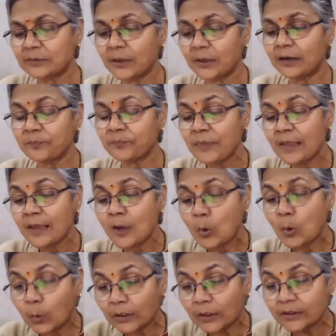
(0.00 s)
But
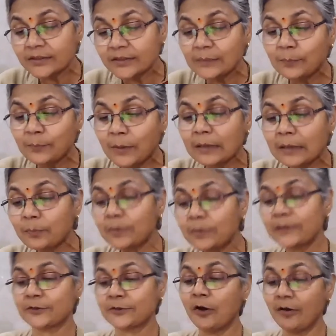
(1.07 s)
what is the
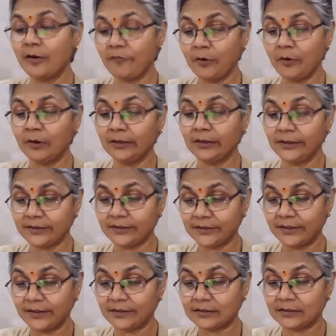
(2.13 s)
purpose of all these
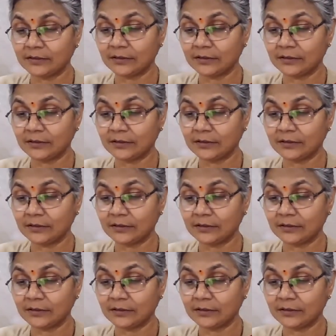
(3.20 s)
things?